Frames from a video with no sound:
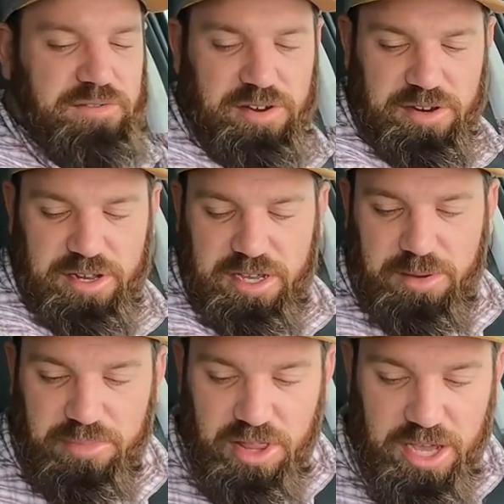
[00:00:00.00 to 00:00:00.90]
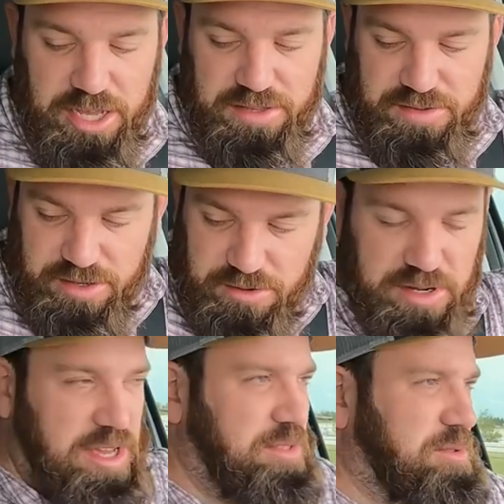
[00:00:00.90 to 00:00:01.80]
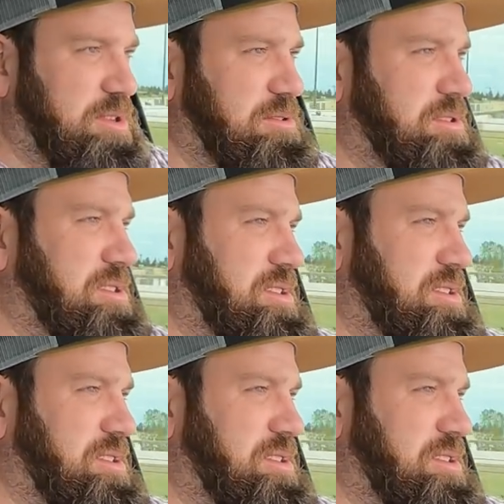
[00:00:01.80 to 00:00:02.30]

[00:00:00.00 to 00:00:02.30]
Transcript: very compliant going down the road.